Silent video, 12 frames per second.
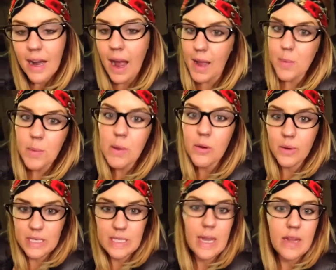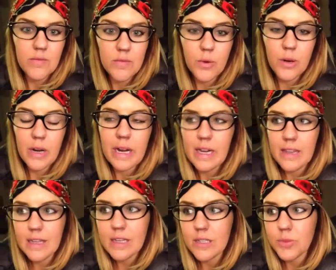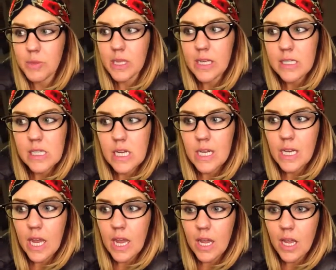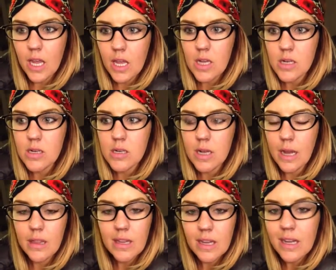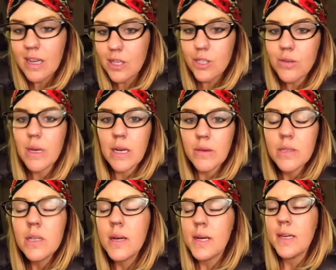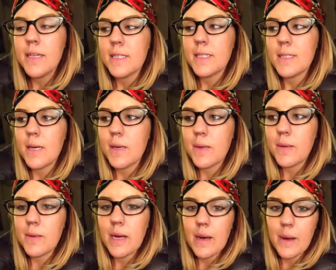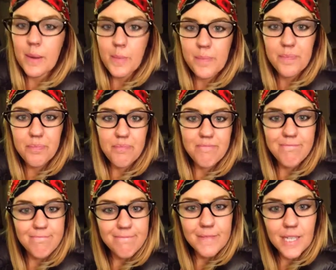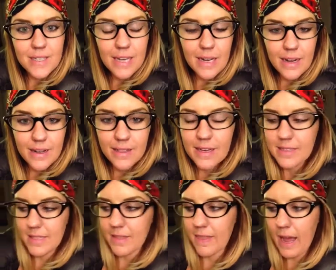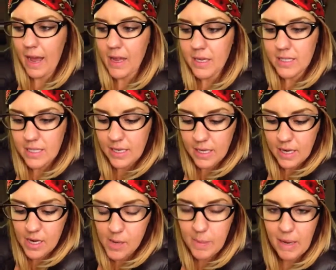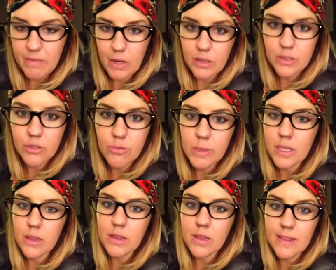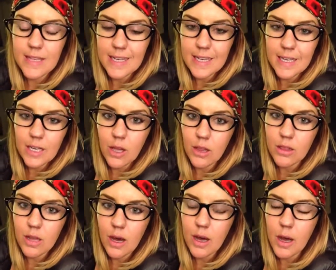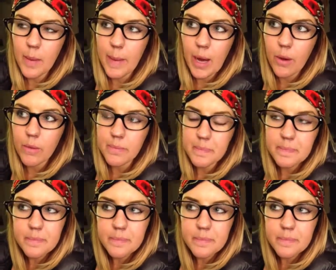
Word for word: I'm going to aim for. And I think it's realistic and I think I can do it. So, um, yeah, that's that. Um, I've also been thinking a lot about